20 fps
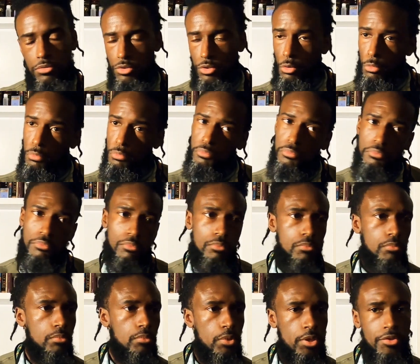So
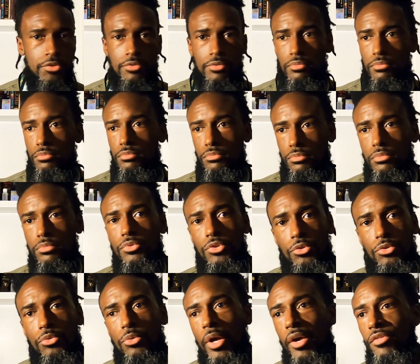it's
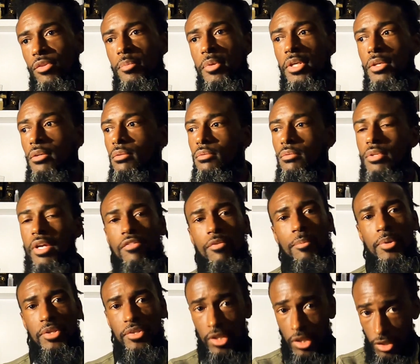you have to be
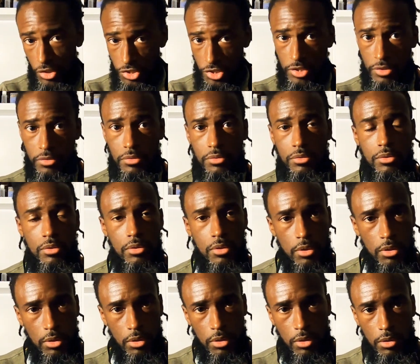diligent
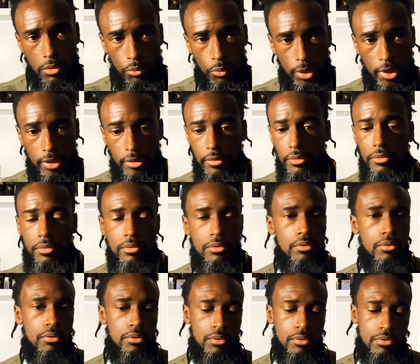when
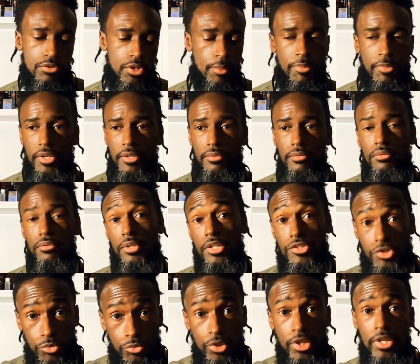something
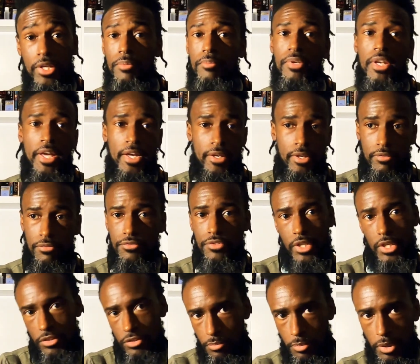that you deem negative
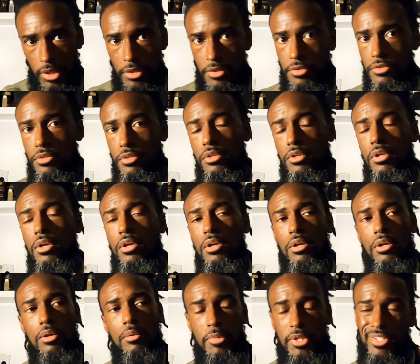takes place,
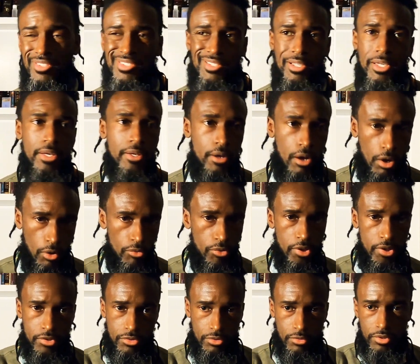because again, all
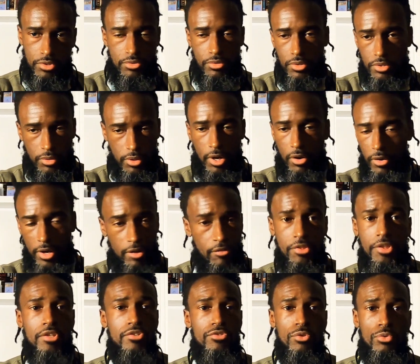things are just,
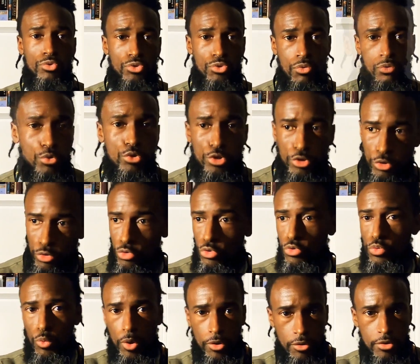everything's neutral. You
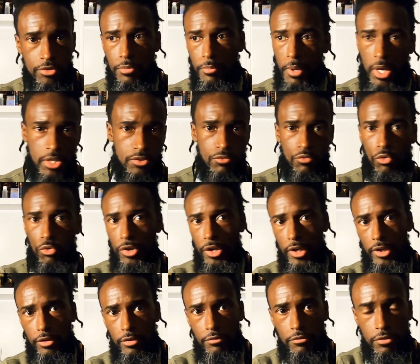choose whether it's a positive or a
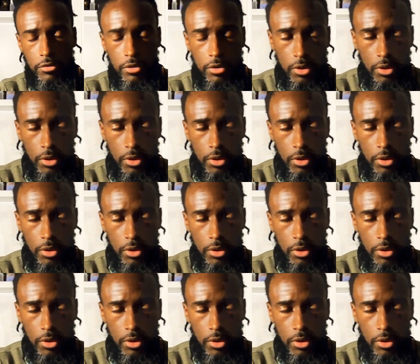negative.